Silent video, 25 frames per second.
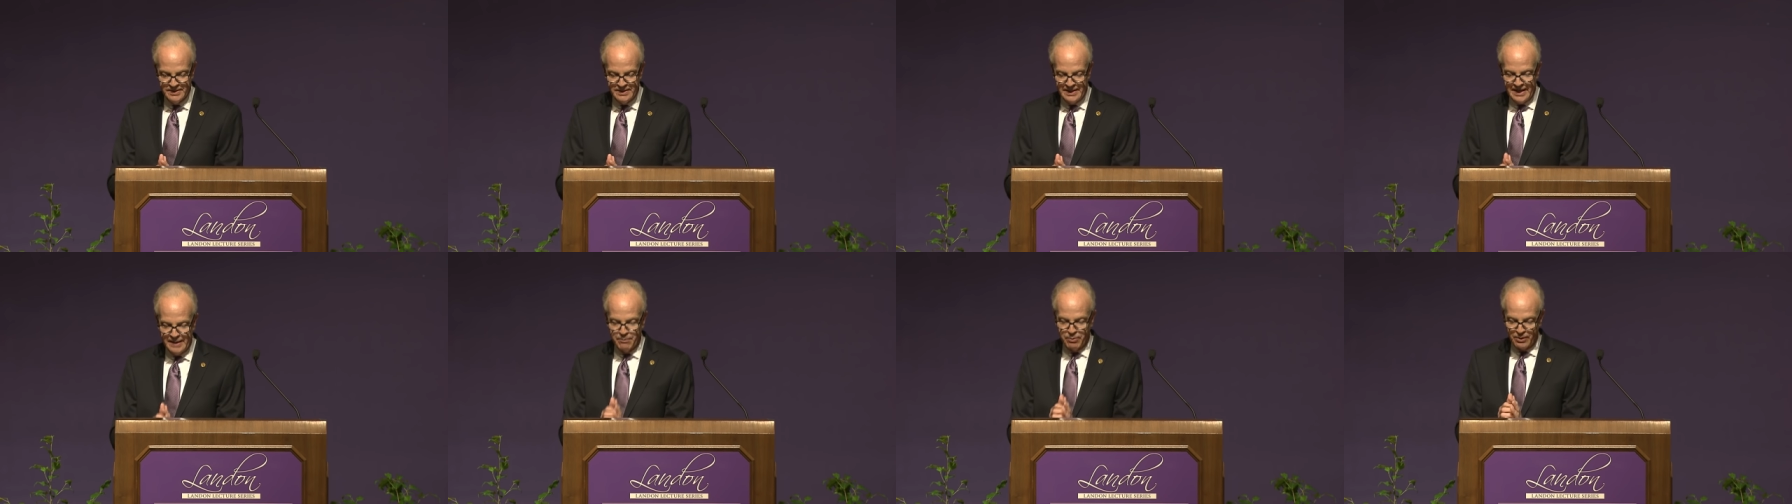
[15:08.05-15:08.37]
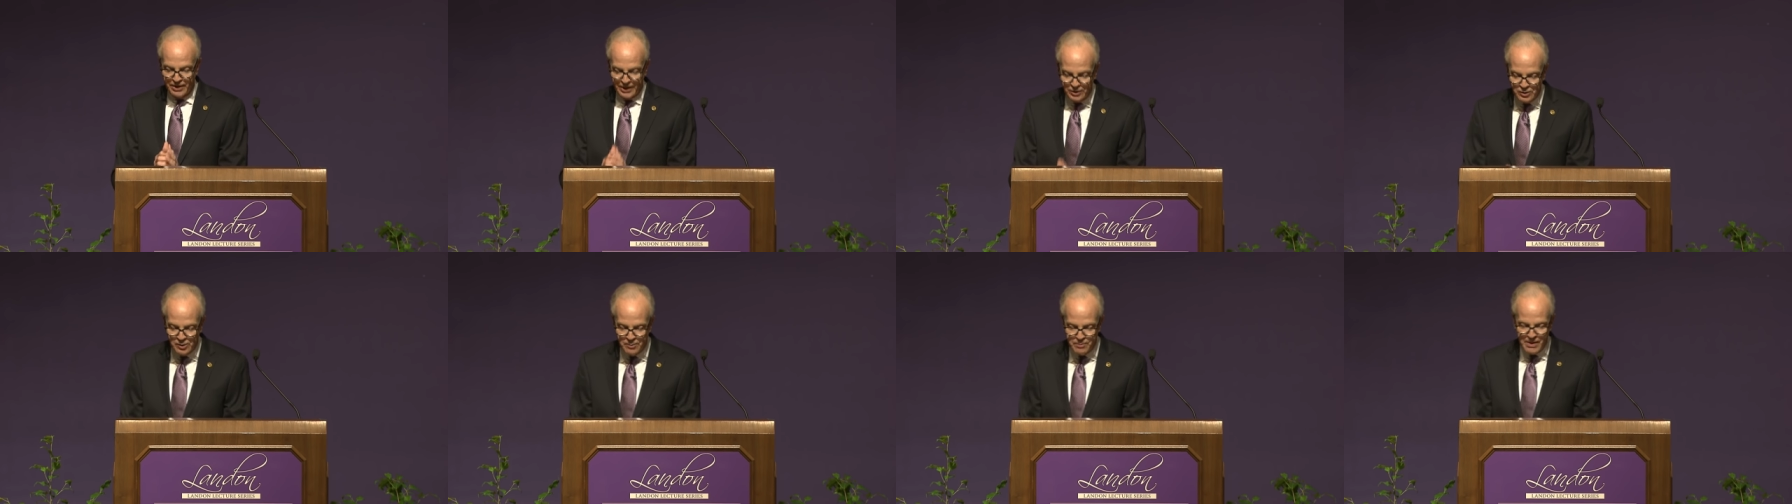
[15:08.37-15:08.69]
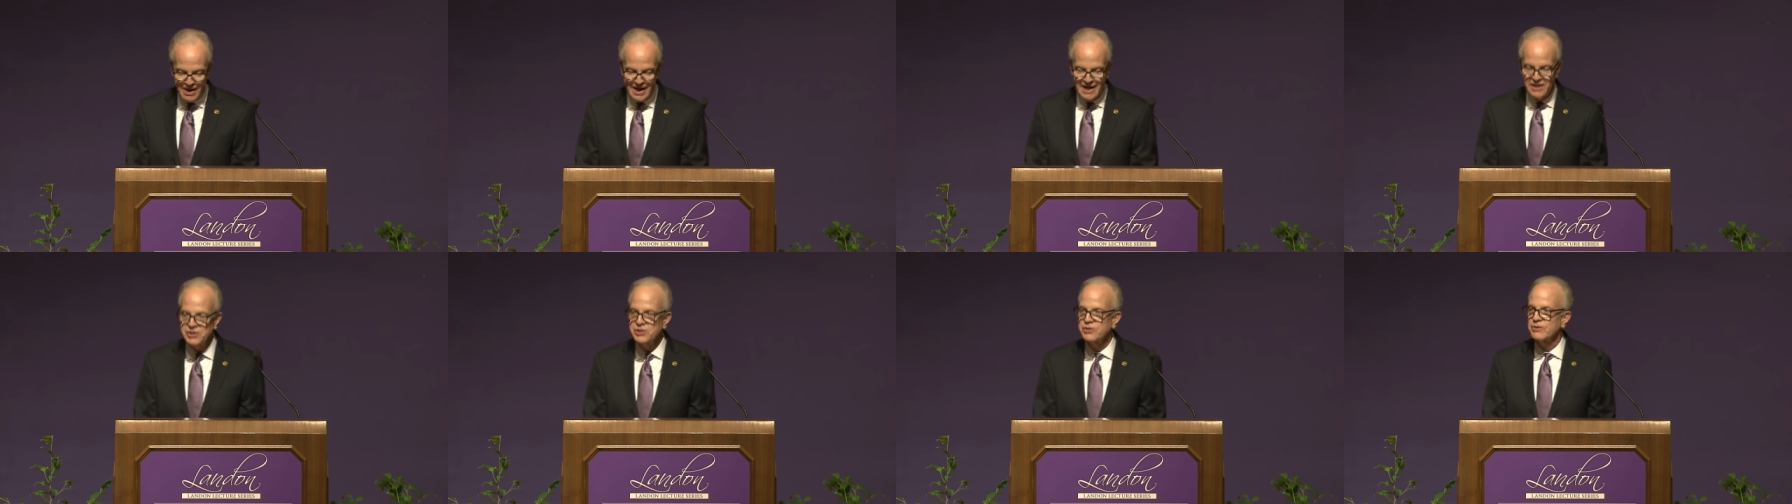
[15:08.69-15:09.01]
and political
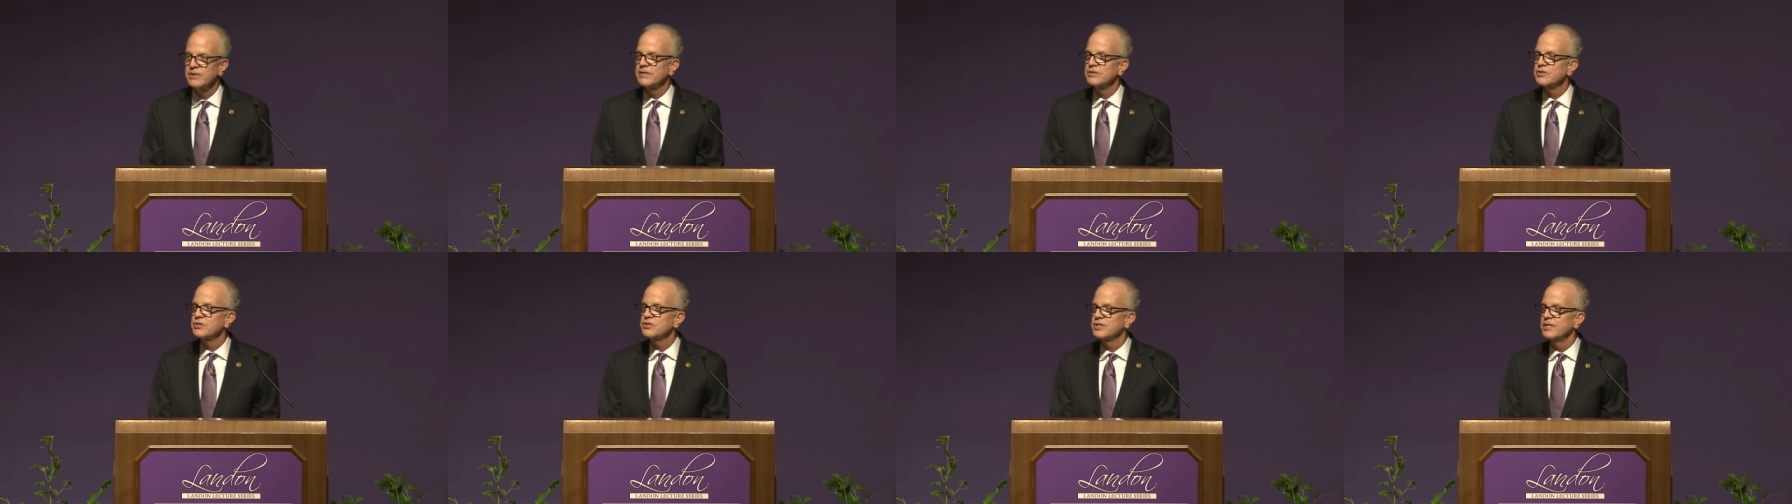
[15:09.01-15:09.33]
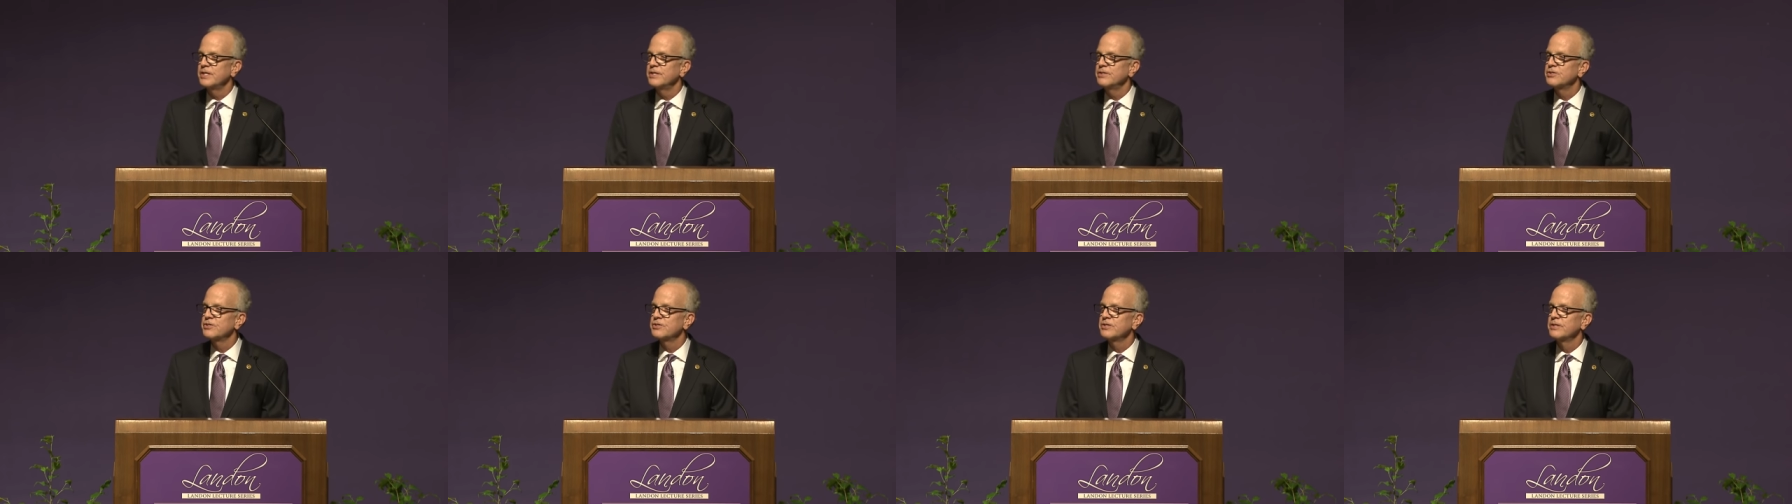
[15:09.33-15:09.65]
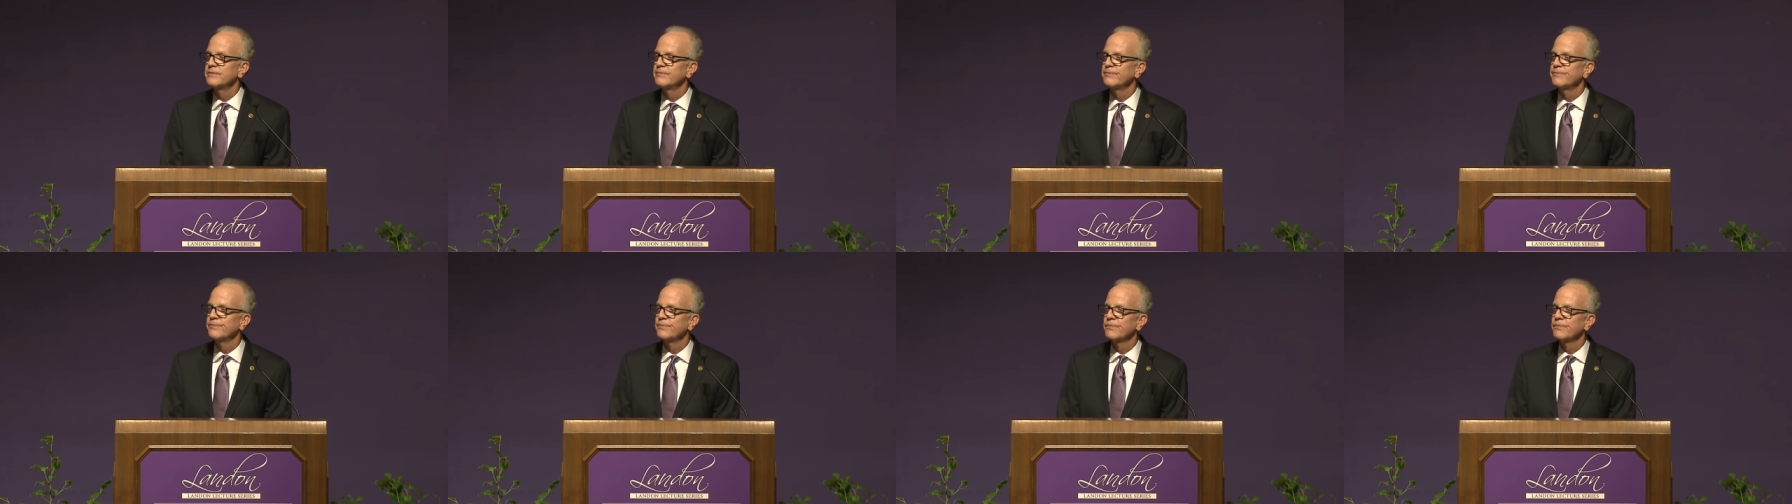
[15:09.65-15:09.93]
posturing ceased.